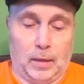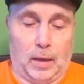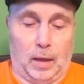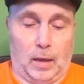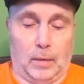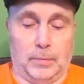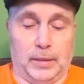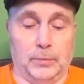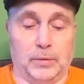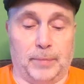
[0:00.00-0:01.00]
Um,
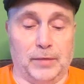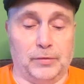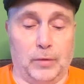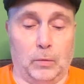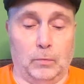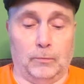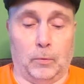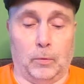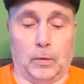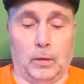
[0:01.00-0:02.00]
he was best known
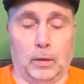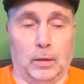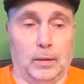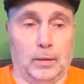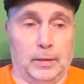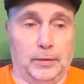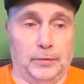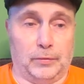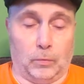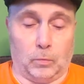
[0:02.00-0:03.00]
for
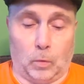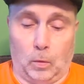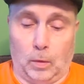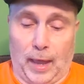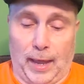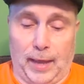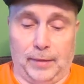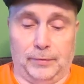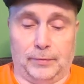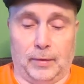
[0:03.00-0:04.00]
his role
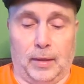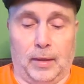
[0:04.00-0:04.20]
as